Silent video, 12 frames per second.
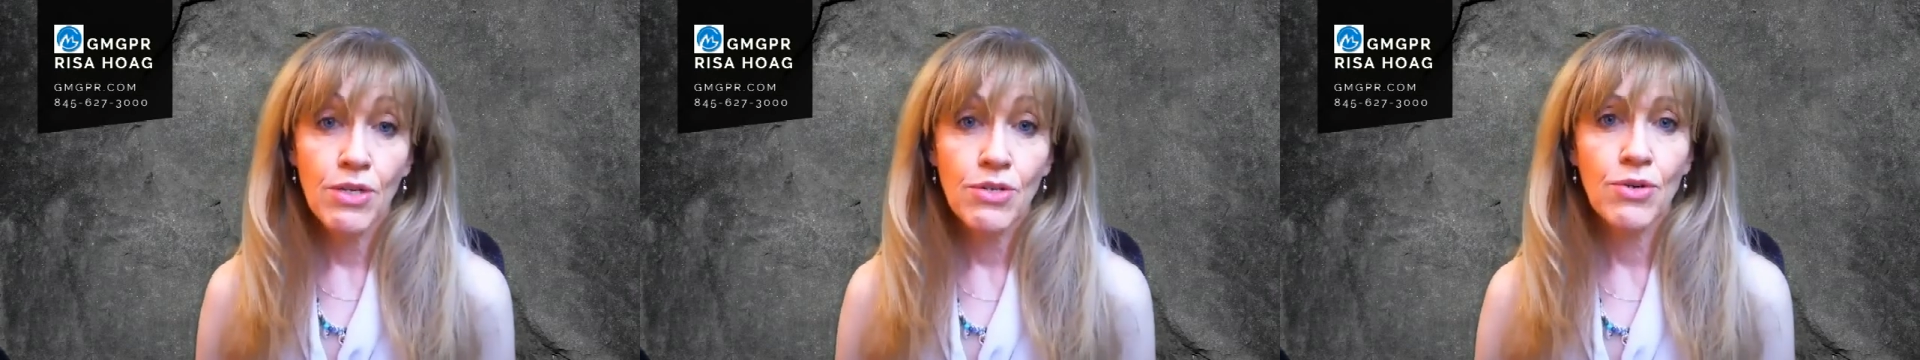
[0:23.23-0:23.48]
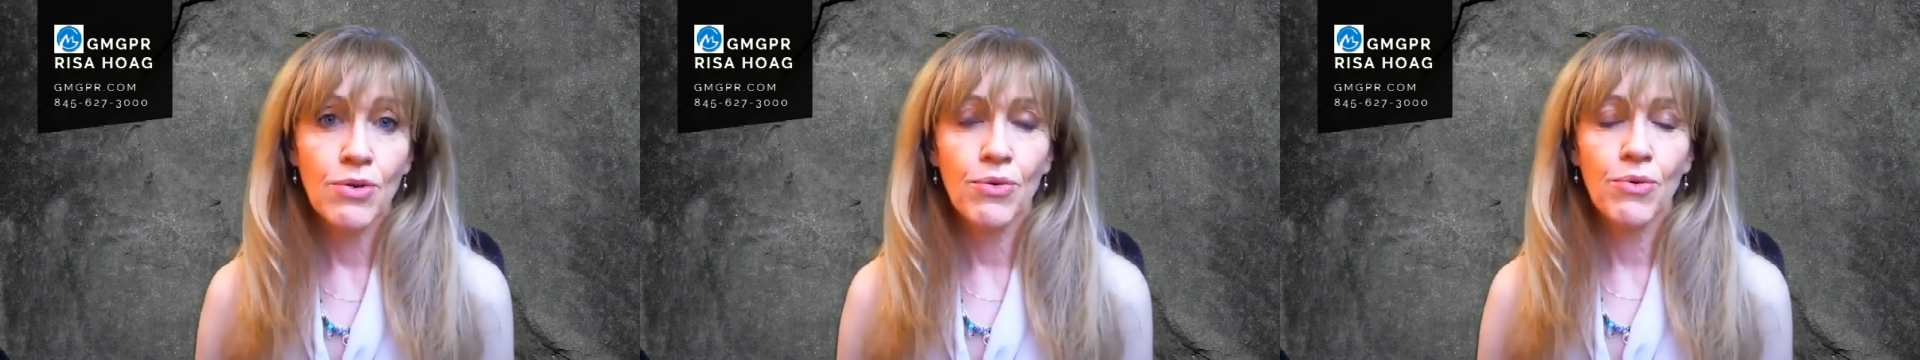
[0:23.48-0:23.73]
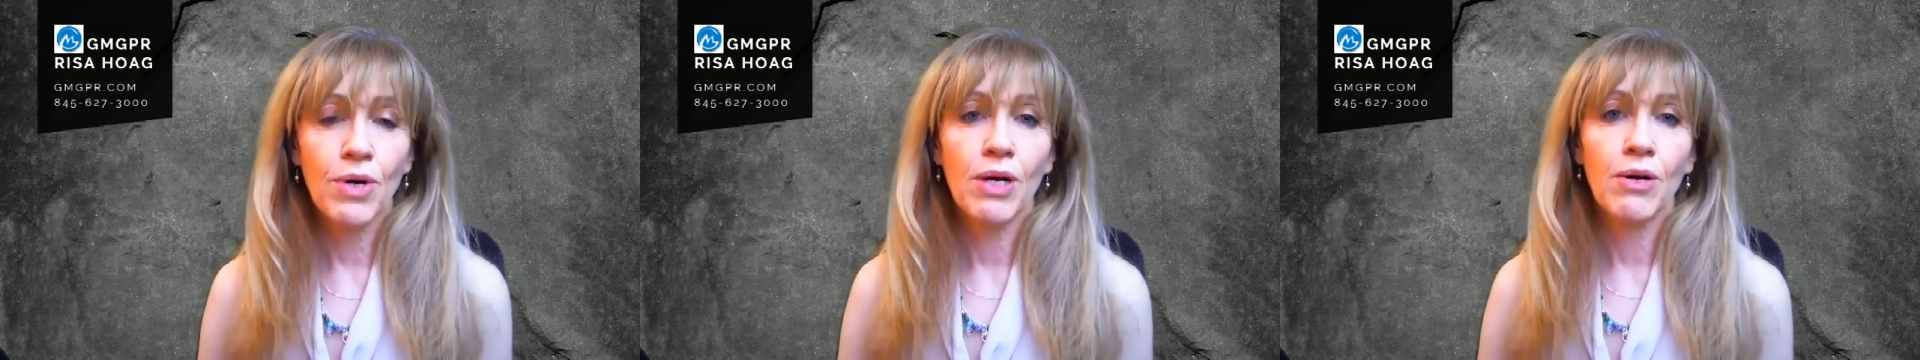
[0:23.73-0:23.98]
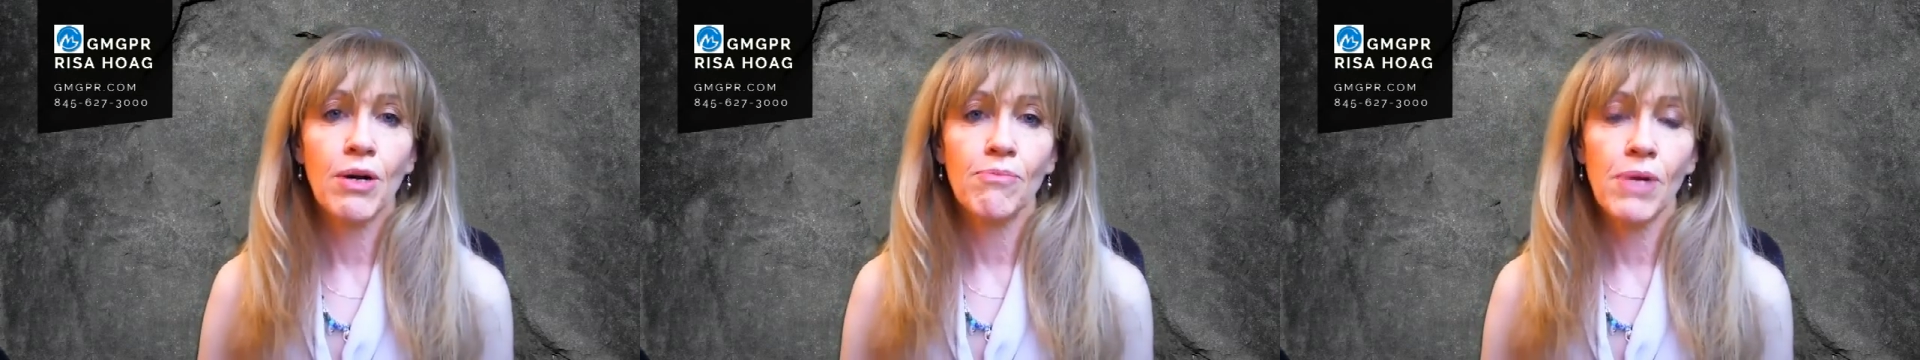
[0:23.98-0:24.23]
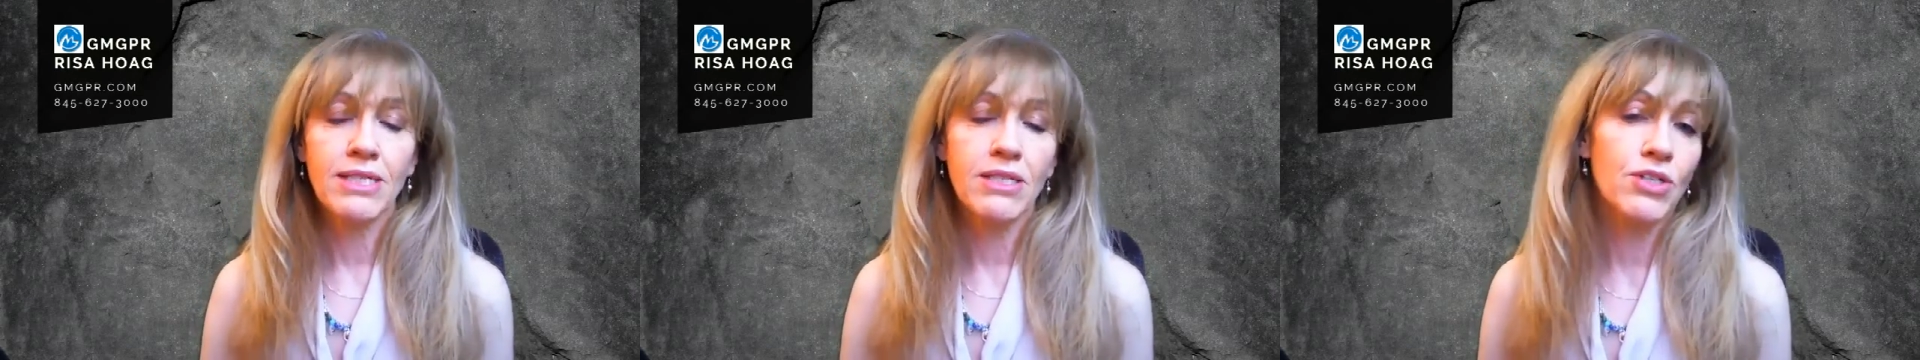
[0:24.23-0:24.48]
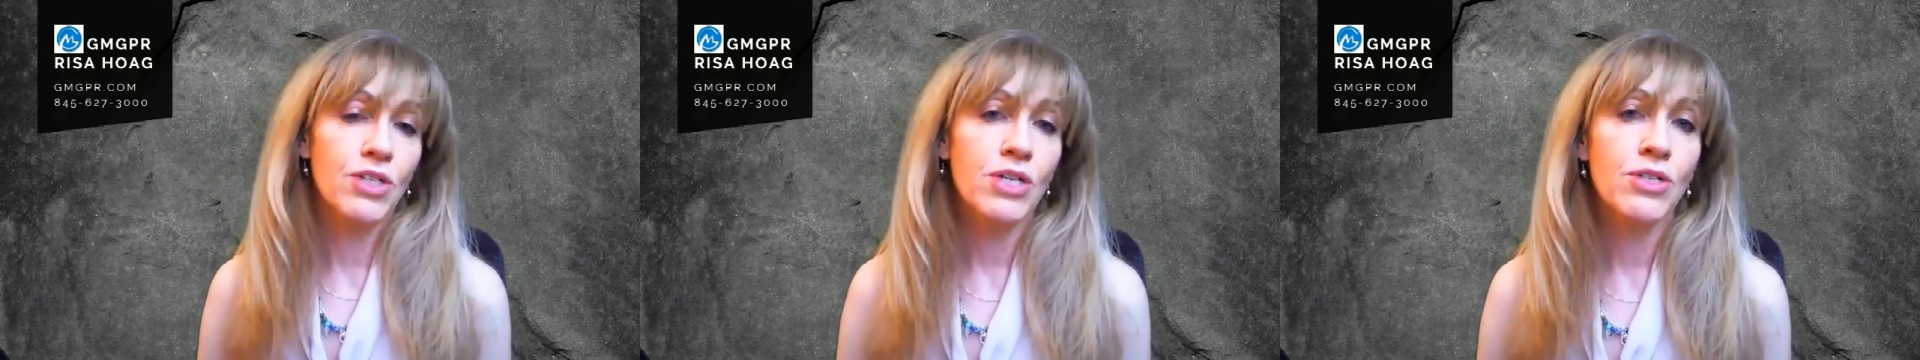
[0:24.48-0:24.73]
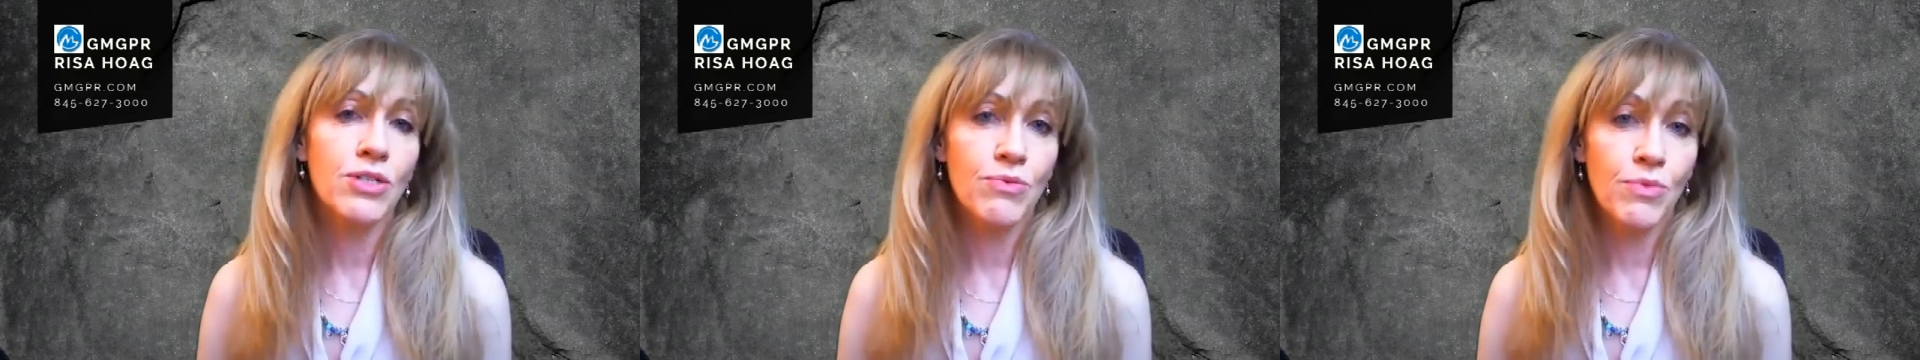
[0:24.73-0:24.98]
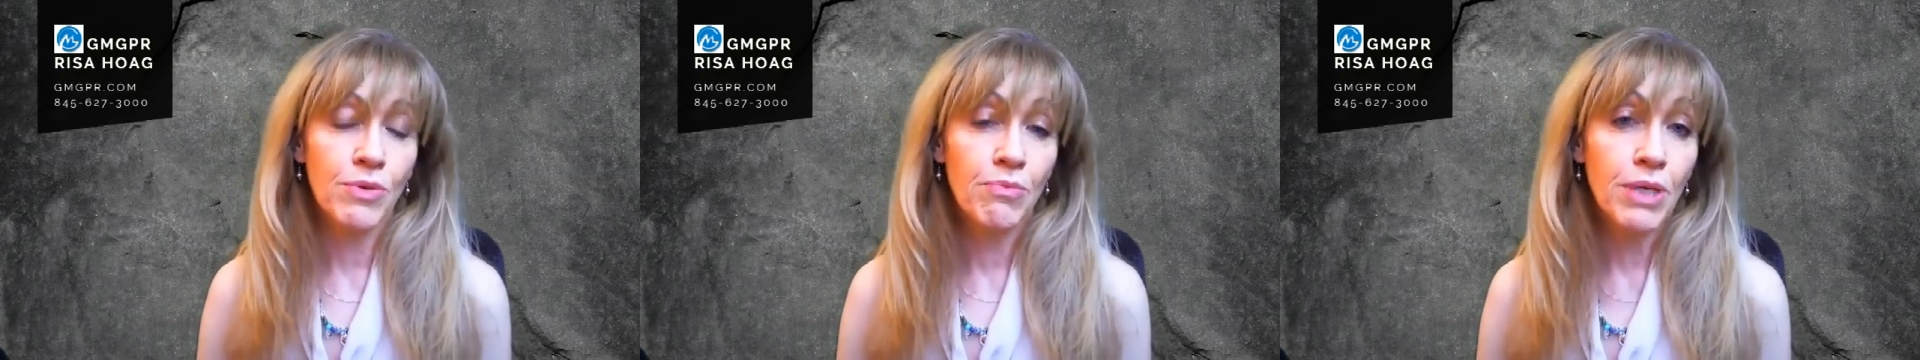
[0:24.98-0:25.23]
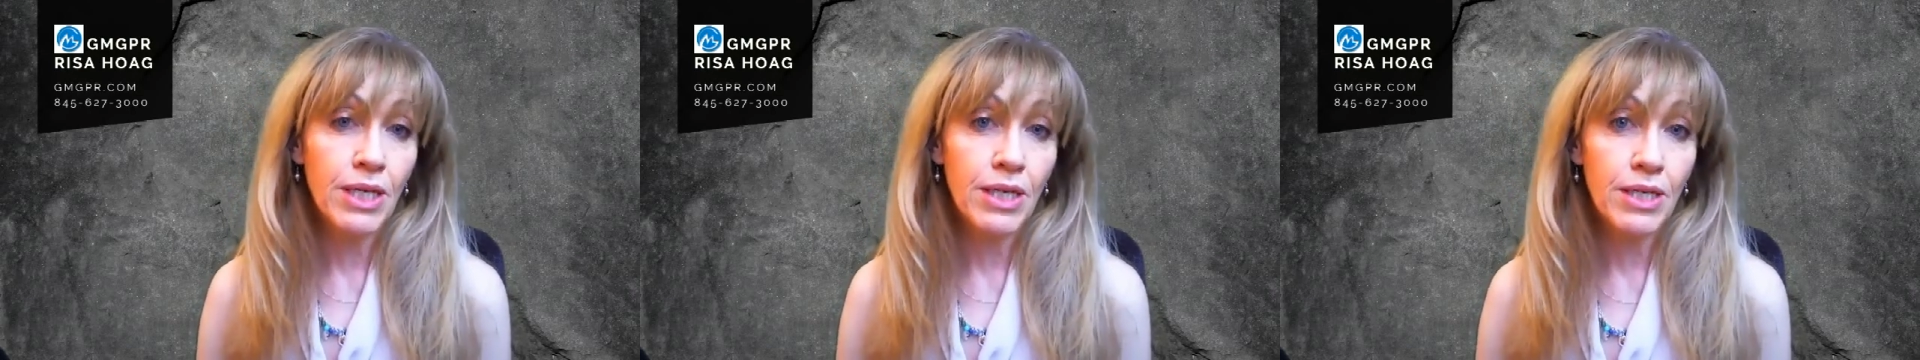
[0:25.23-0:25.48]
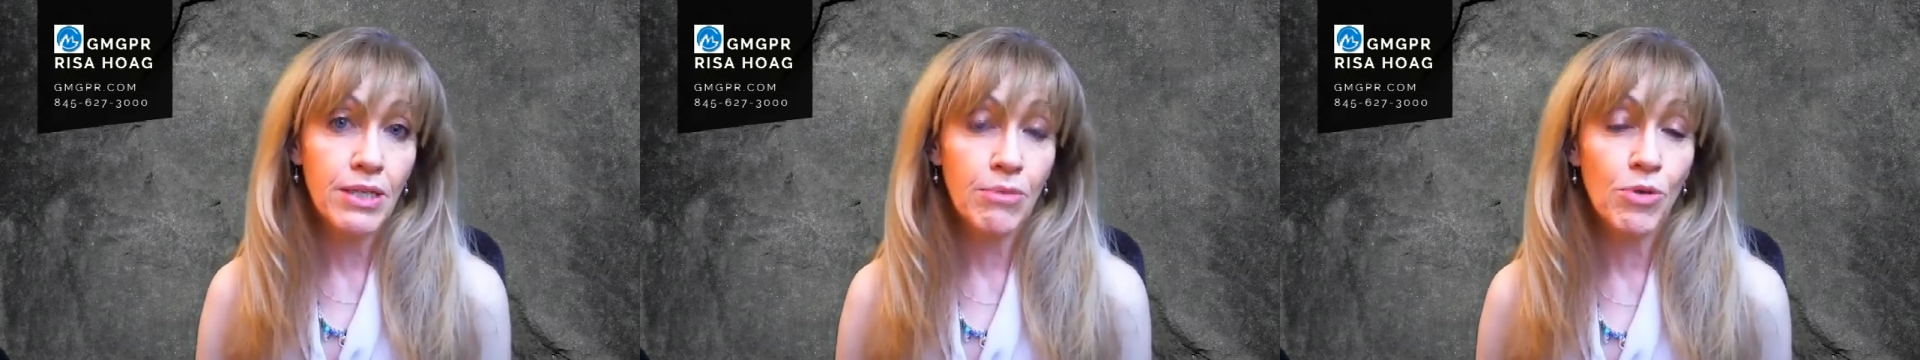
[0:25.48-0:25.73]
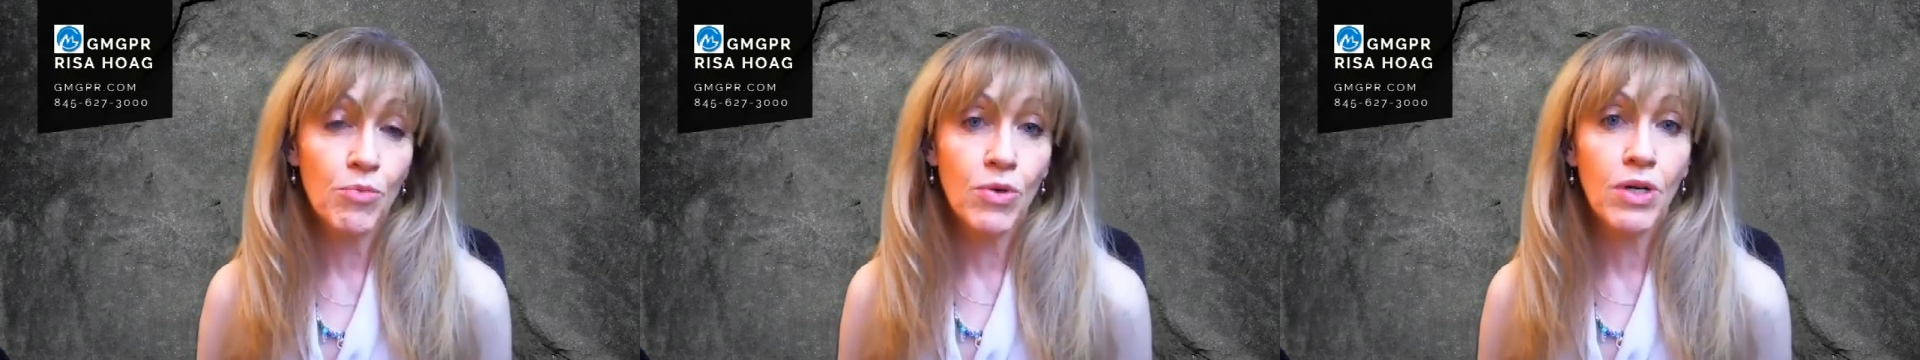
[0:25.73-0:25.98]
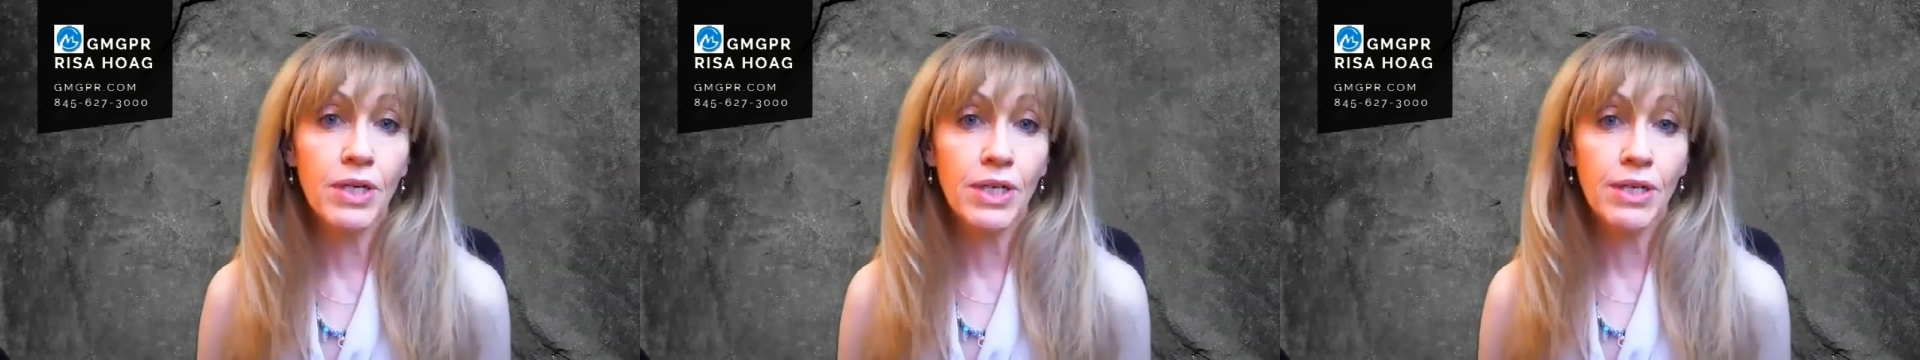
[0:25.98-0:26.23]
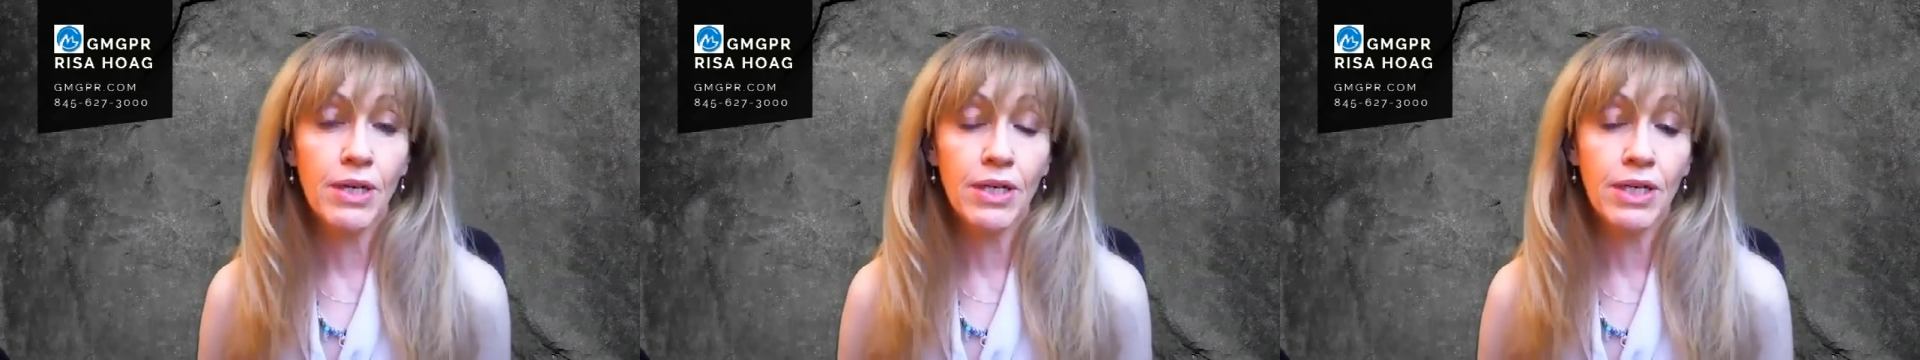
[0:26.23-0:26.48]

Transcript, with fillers: So, uh, my suggestions would be number one,